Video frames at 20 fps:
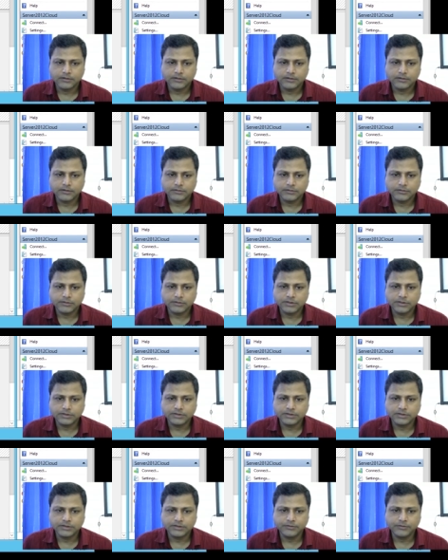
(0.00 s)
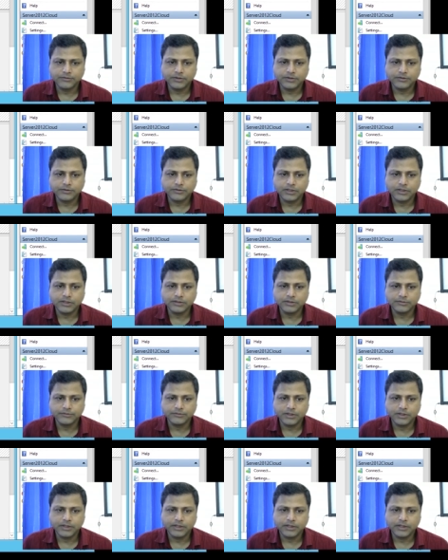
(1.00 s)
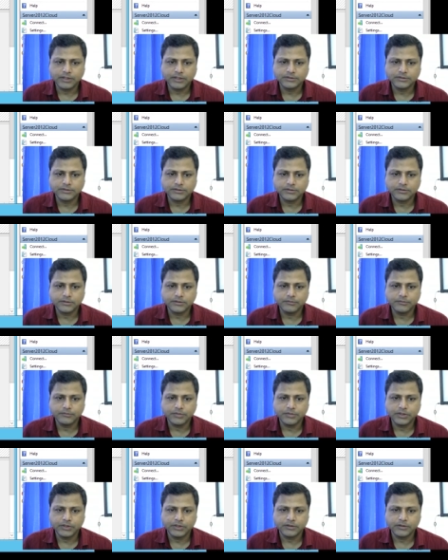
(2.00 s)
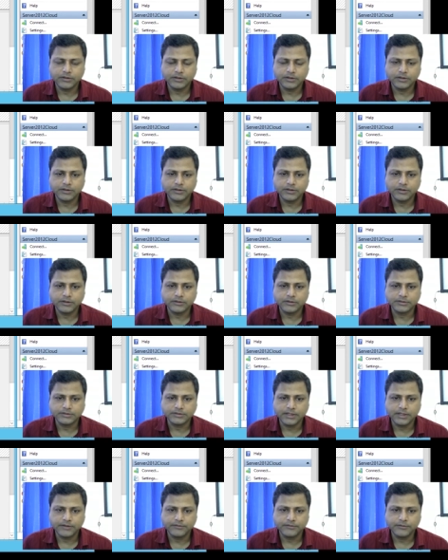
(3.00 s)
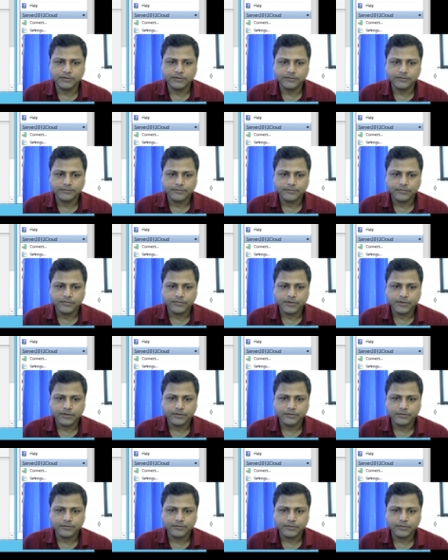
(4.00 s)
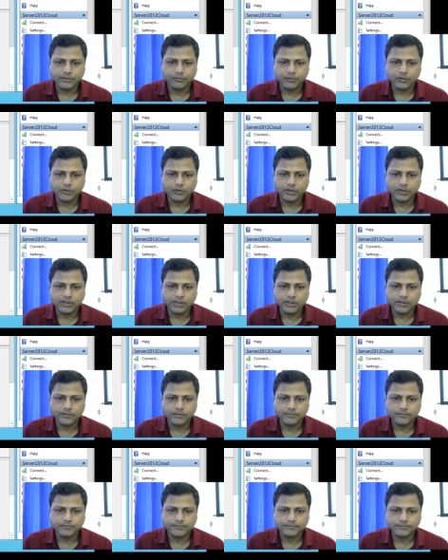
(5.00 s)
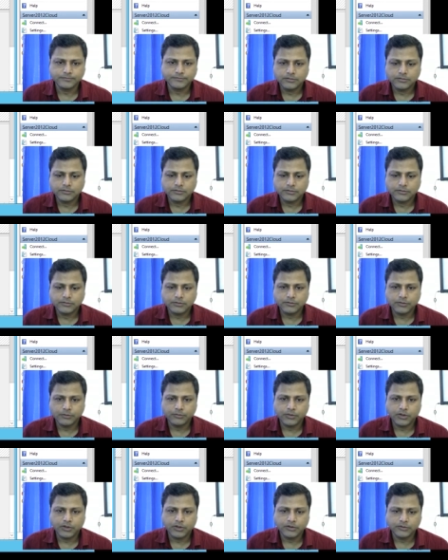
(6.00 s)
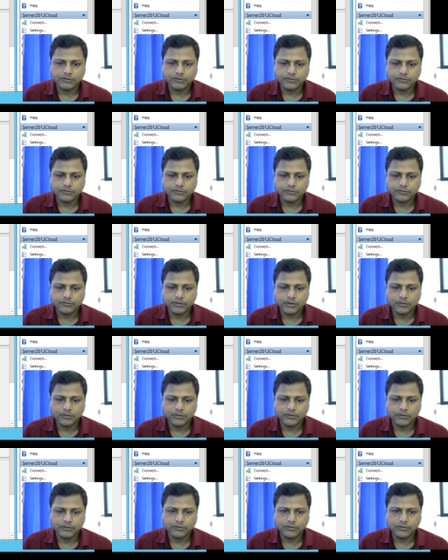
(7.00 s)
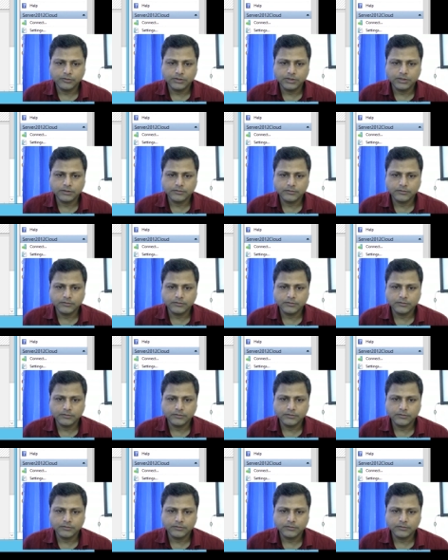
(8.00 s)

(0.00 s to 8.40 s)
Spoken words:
So this is the virtual disk where it is been saved. We'll put in the, so we'll browse, we'll go to the